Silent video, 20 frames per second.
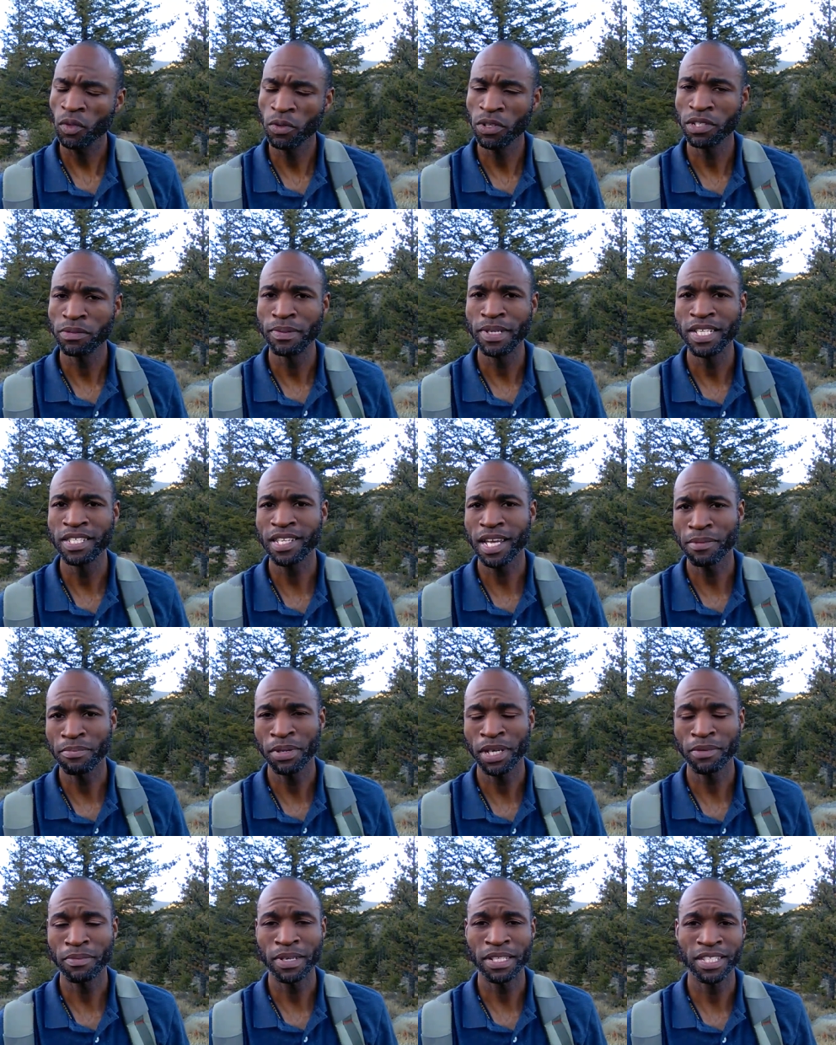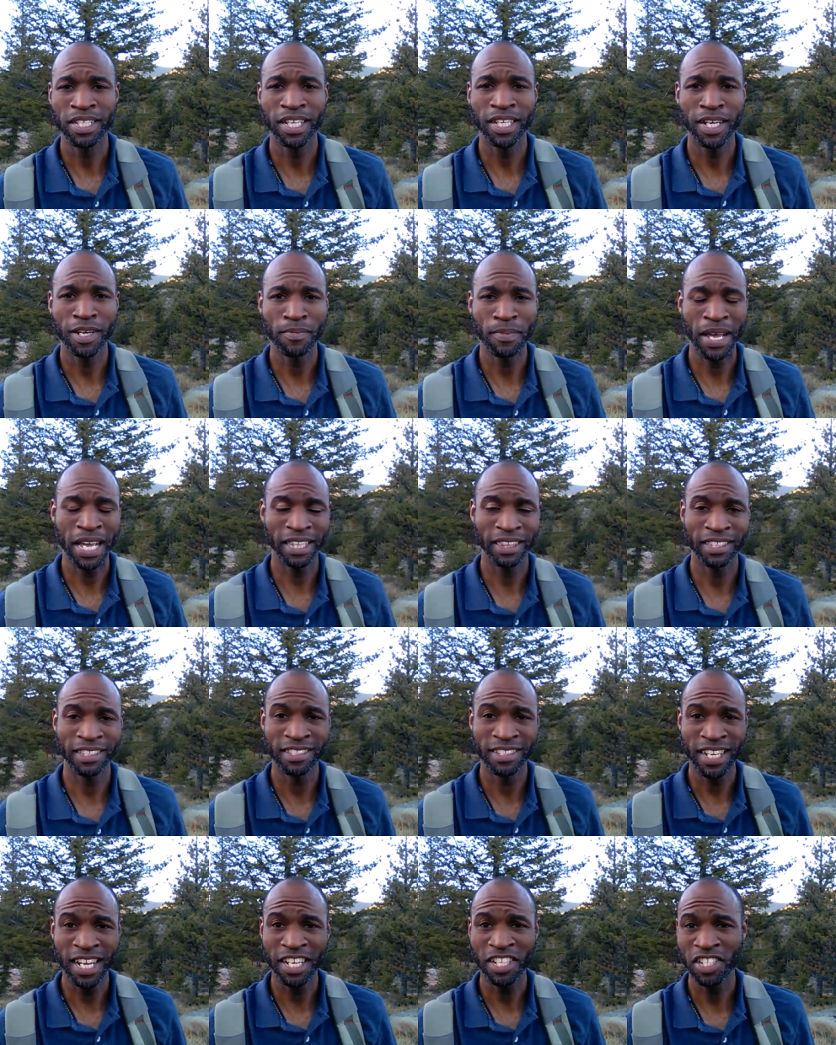which means I pick my ticket up at
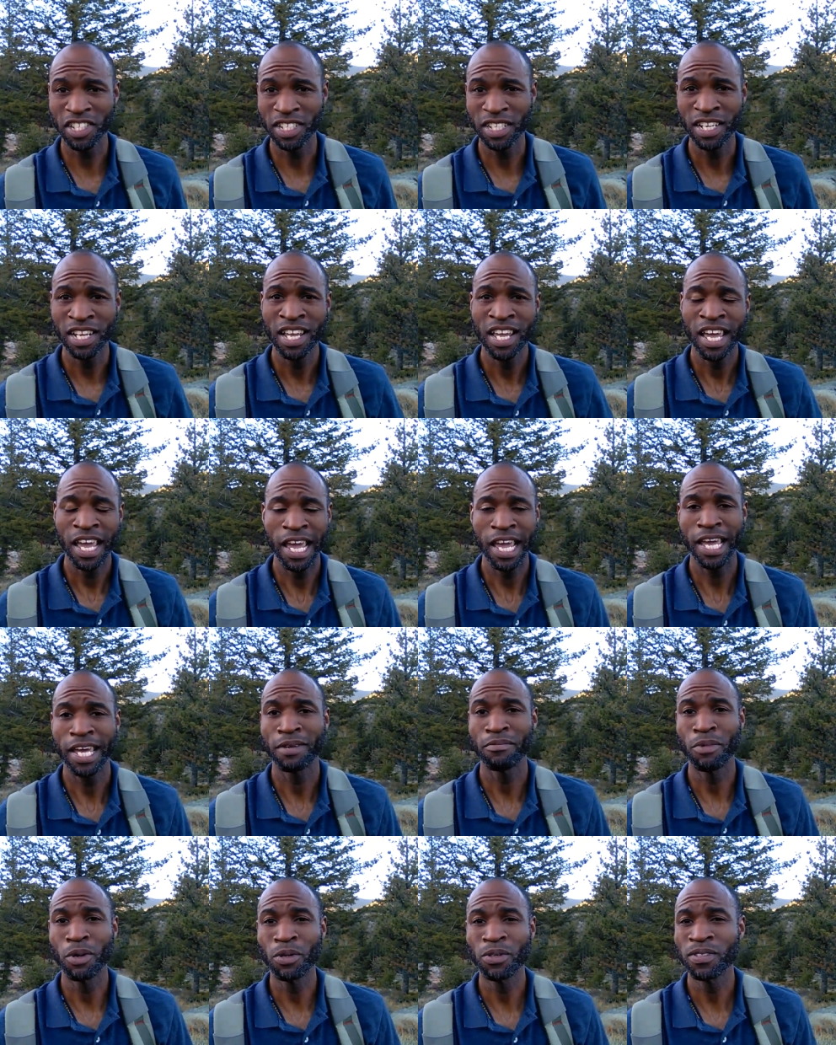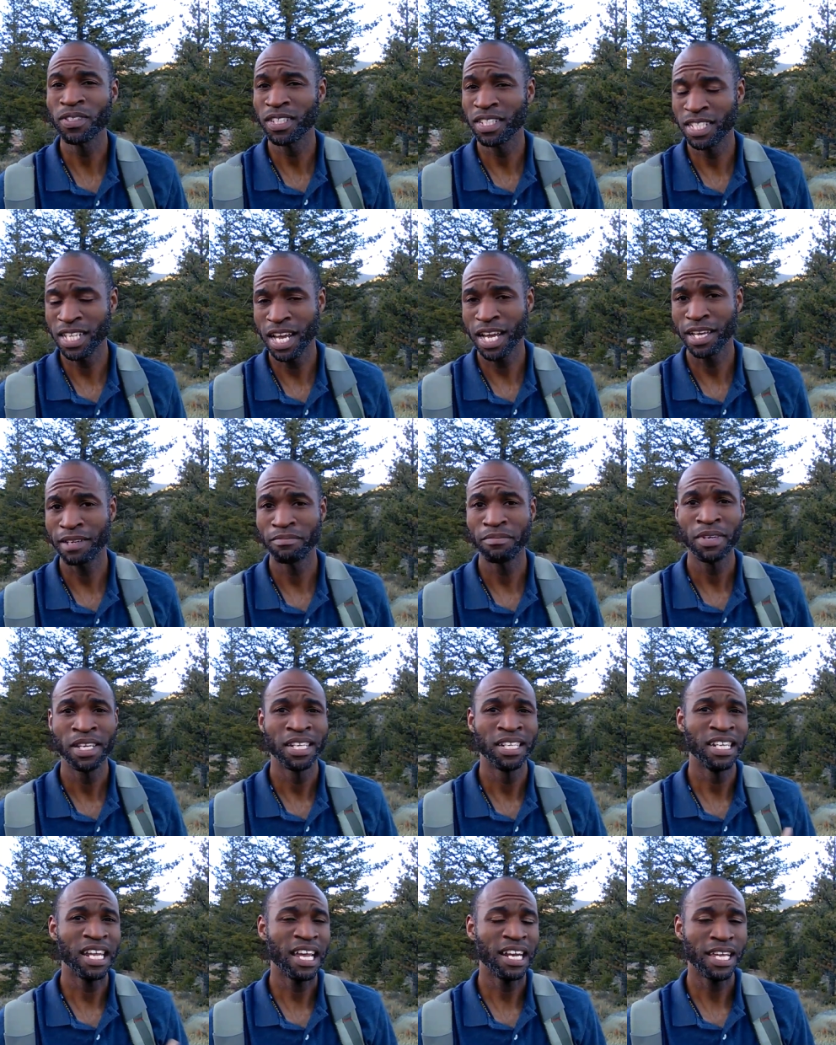the station, and most of the time,
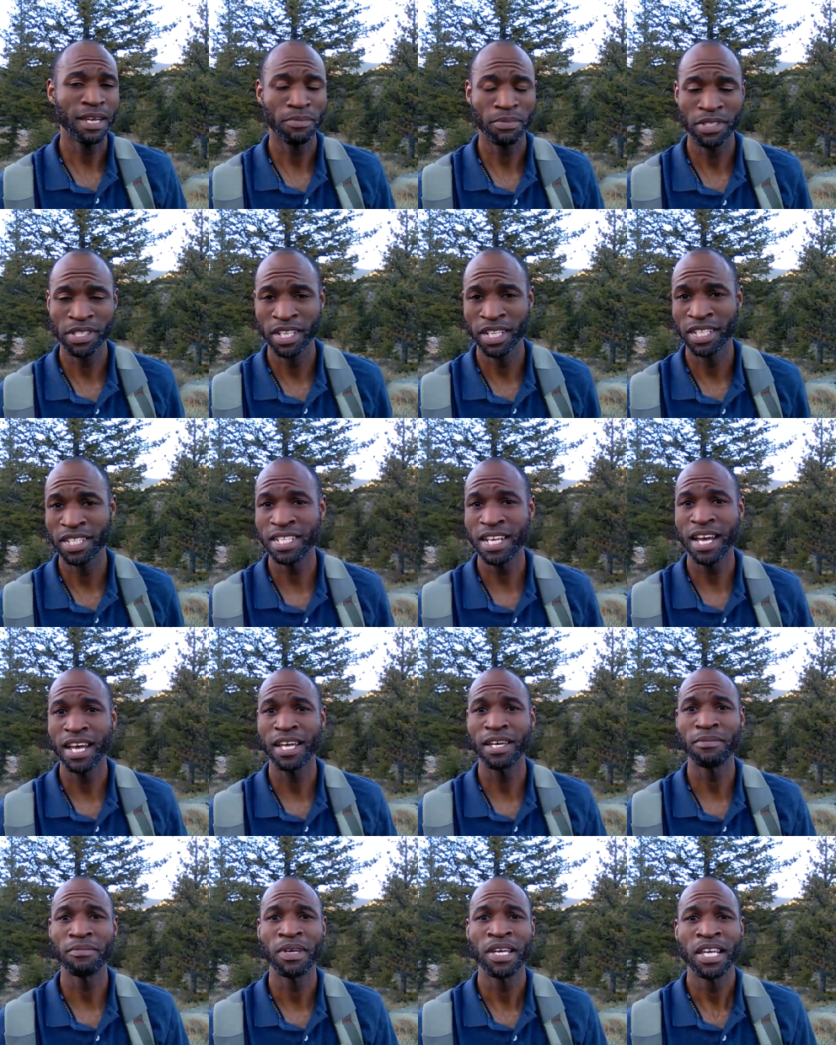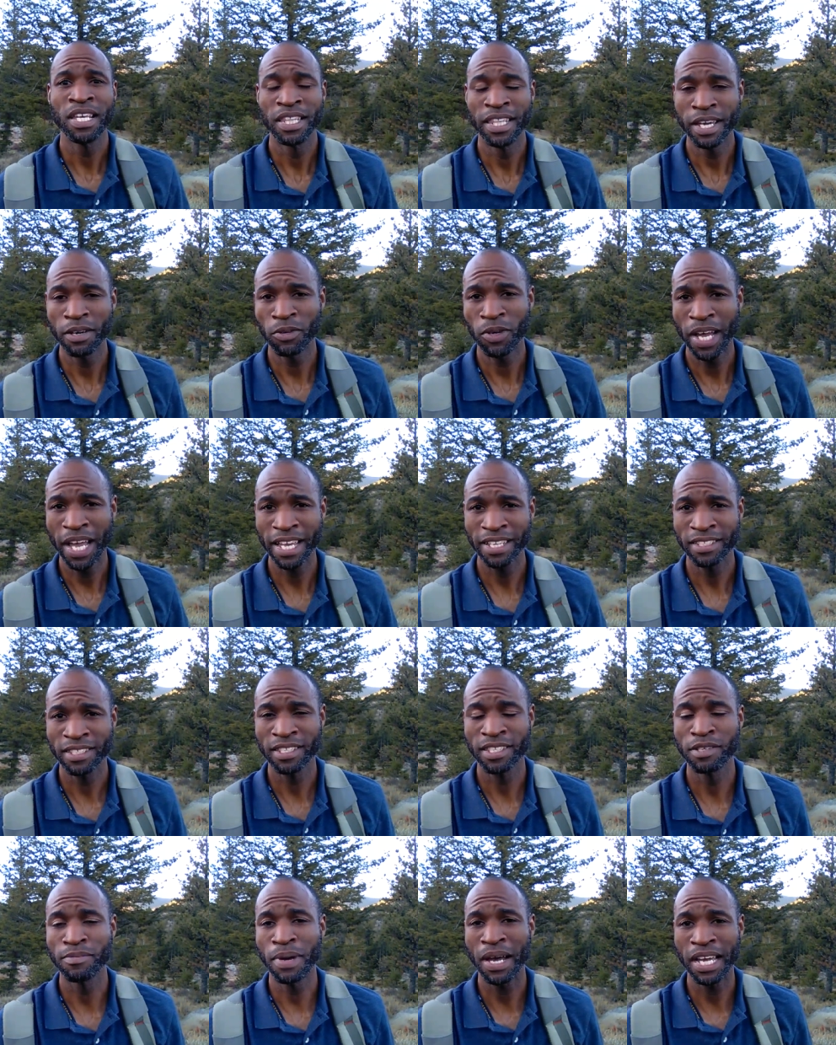98% of the time, they will ask
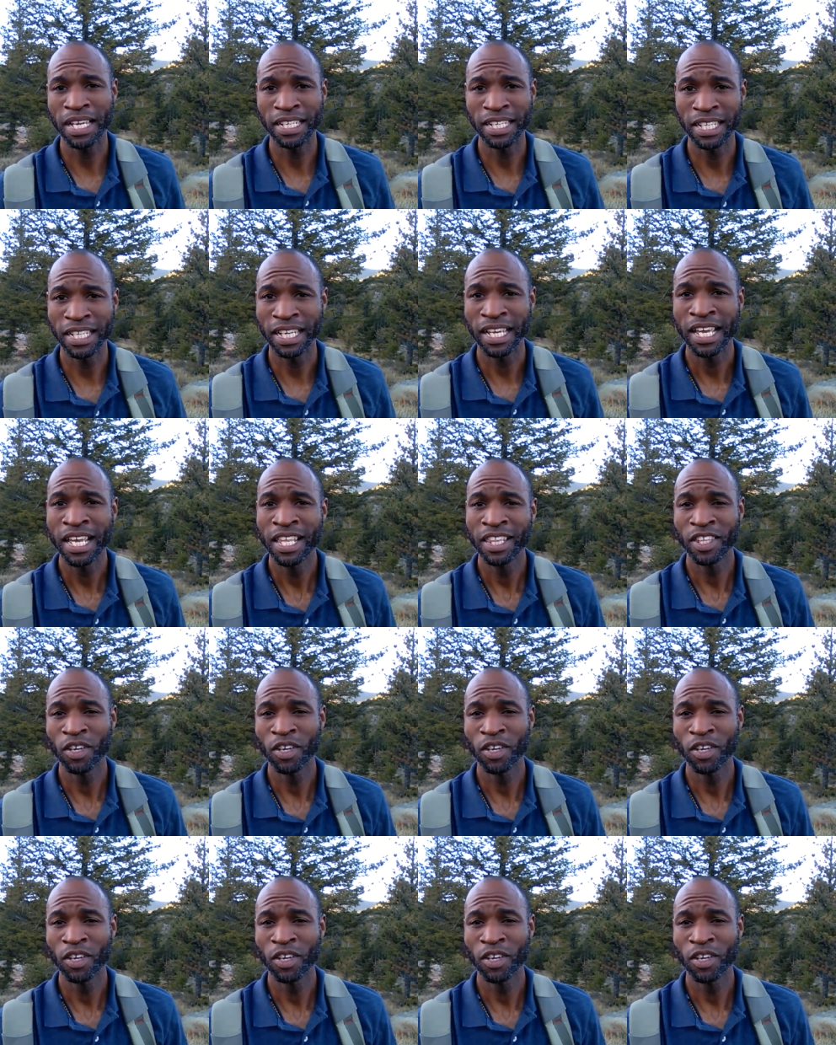to see my ID.